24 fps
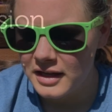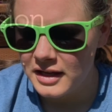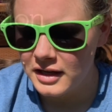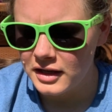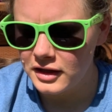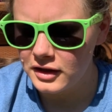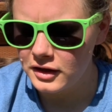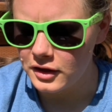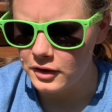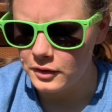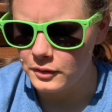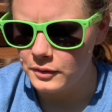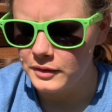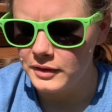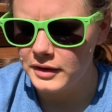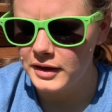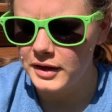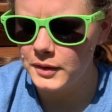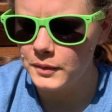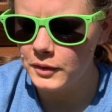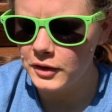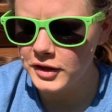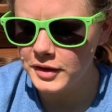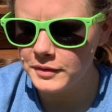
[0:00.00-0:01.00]
Hello,
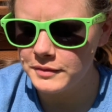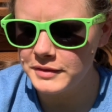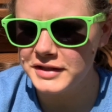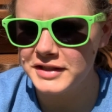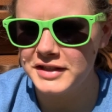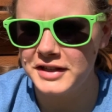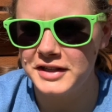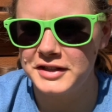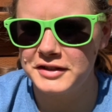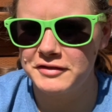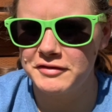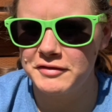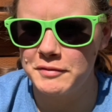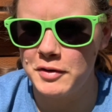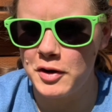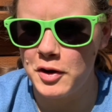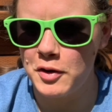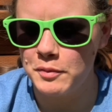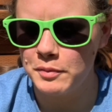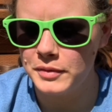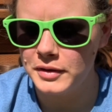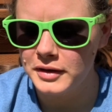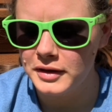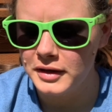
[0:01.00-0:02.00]
and welcome to Science from
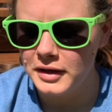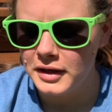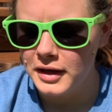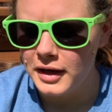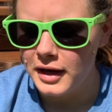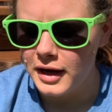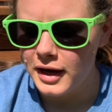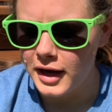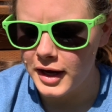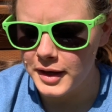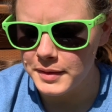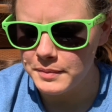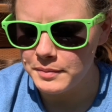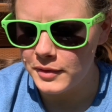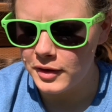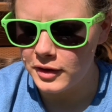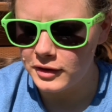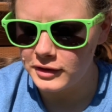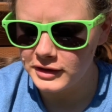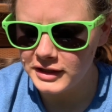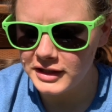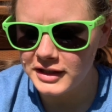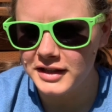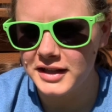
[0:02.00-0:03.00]
Home. I'm
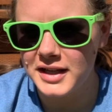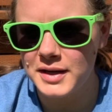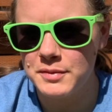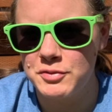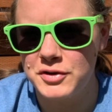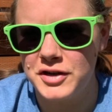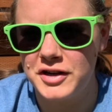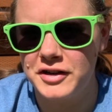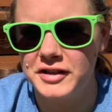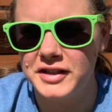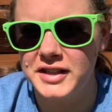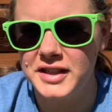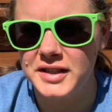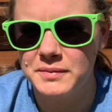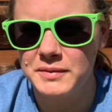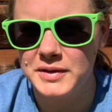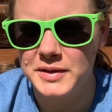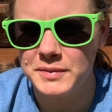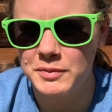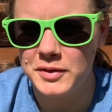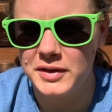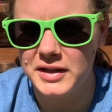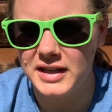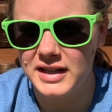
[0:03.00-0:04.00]
Molly, a librarian with
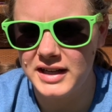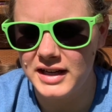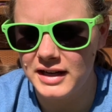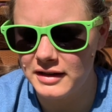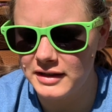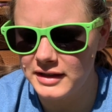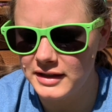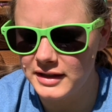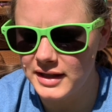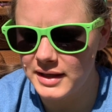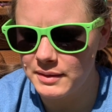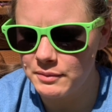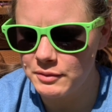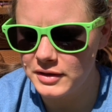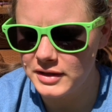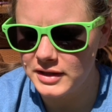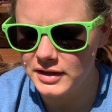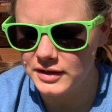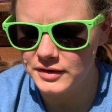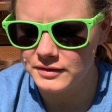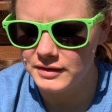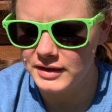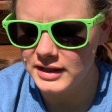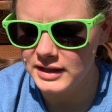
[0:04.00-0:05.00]
Spokane County Library
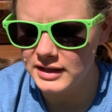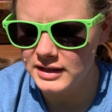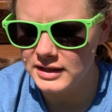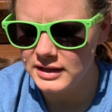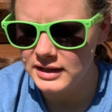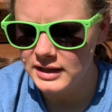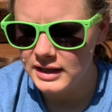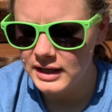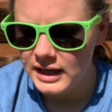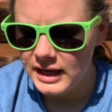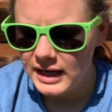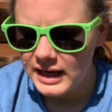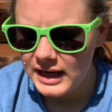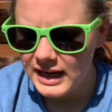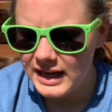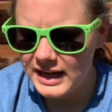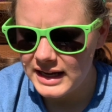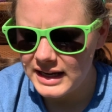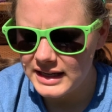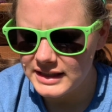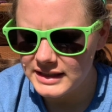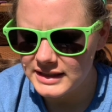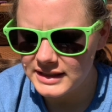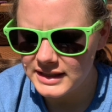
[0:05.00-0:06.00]
District,
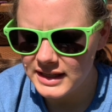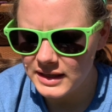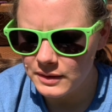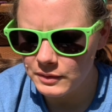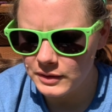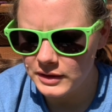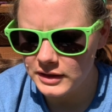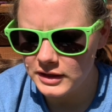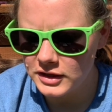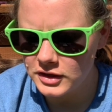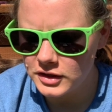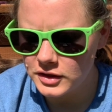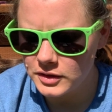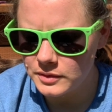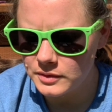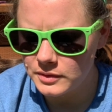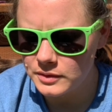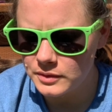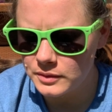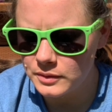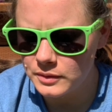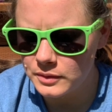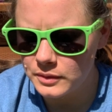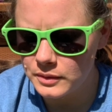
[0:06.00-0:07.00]
and today we're going to
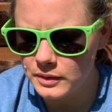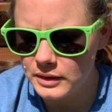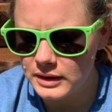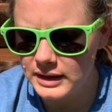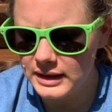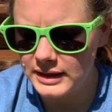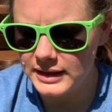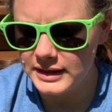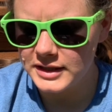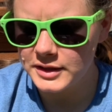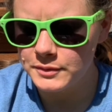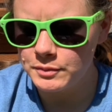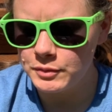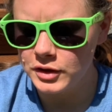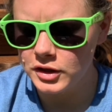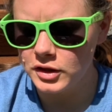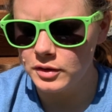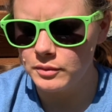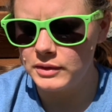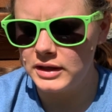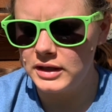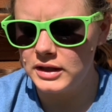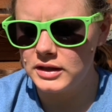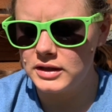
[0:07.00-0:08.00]
do an
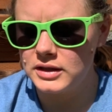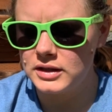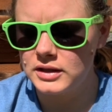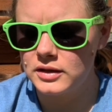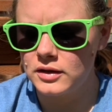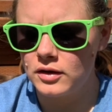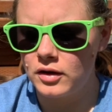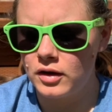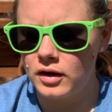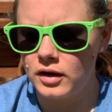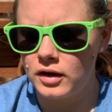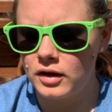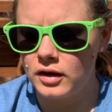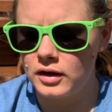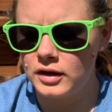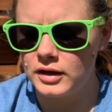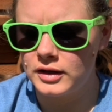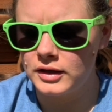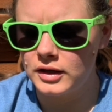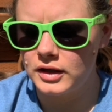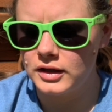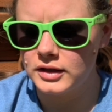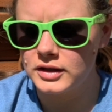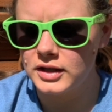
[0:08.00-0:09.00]
experiment
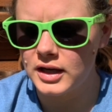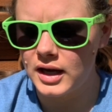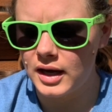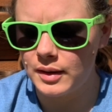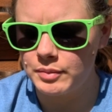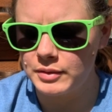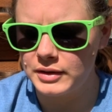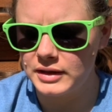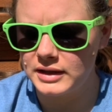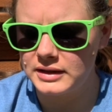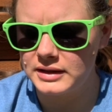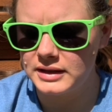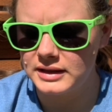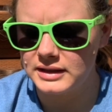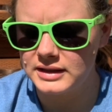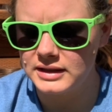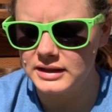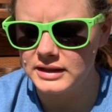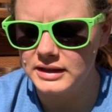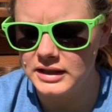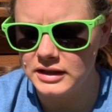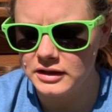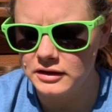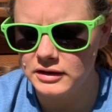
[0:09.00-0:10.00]
on a topic that's
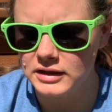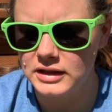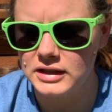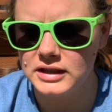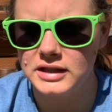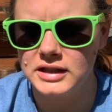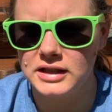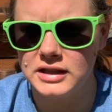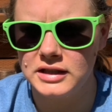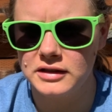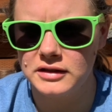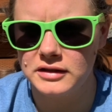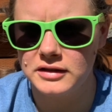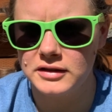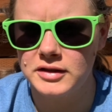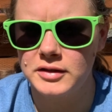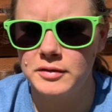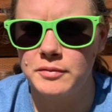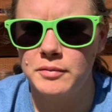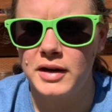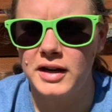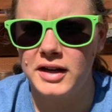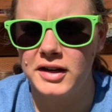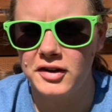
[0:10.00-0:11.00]
near and dear to
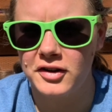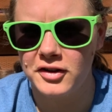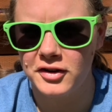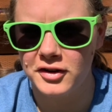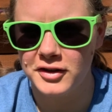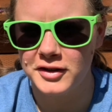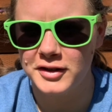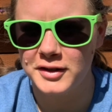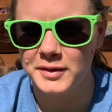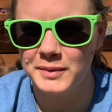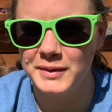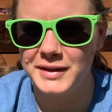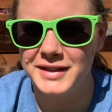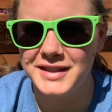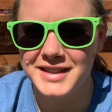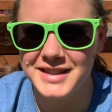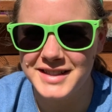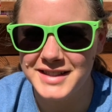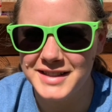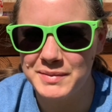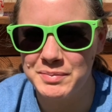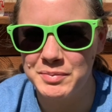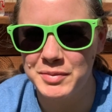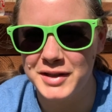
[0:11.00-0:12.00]
my heart, which
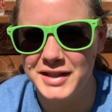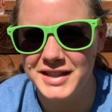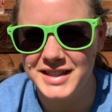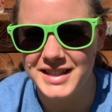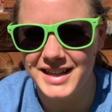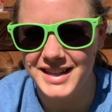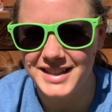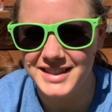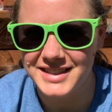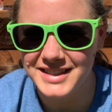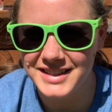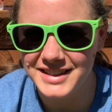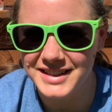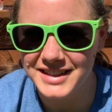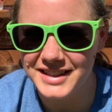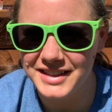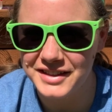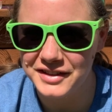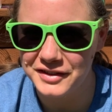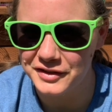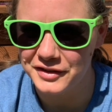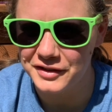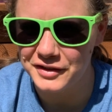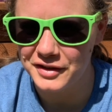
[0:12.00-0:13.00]
is protecting the
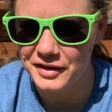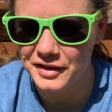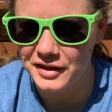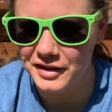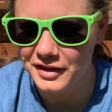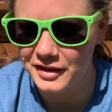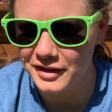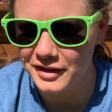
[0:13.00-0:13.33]
earth.